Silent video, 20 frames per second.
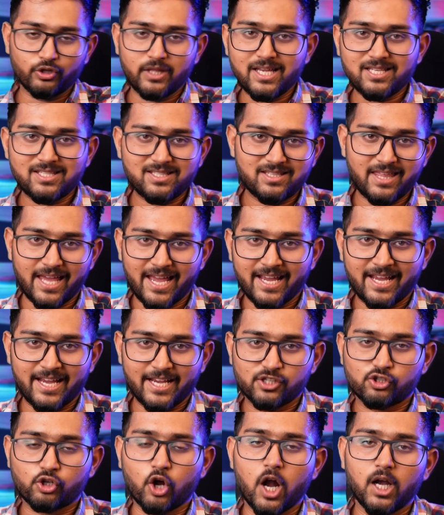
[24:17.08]
this thing
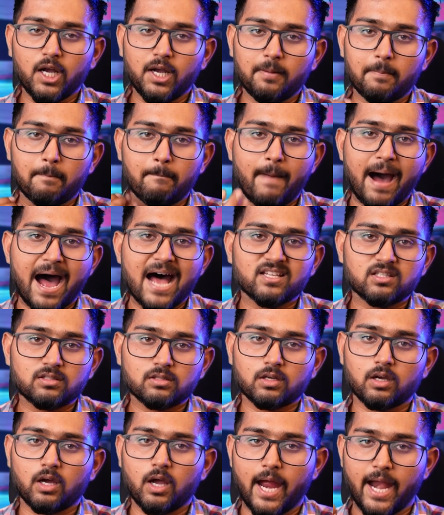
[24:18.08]
is called
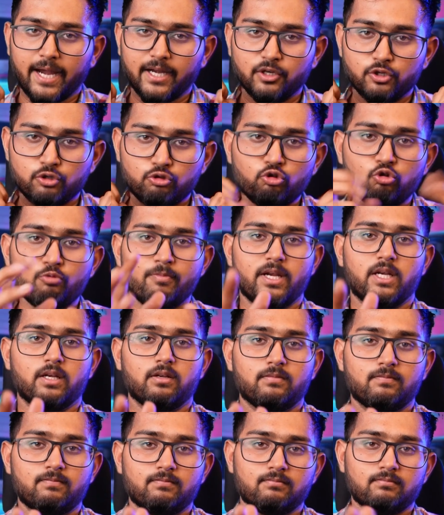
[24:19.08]
mask and zoom
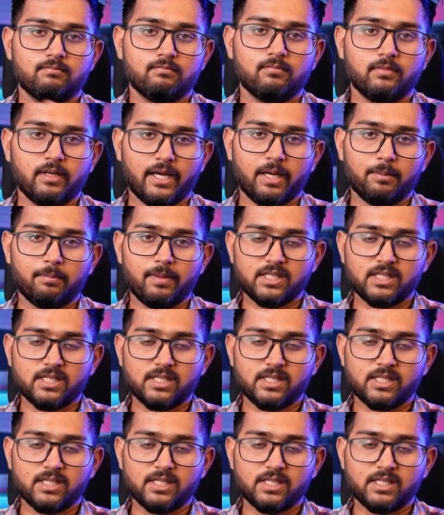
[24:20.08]
in, right?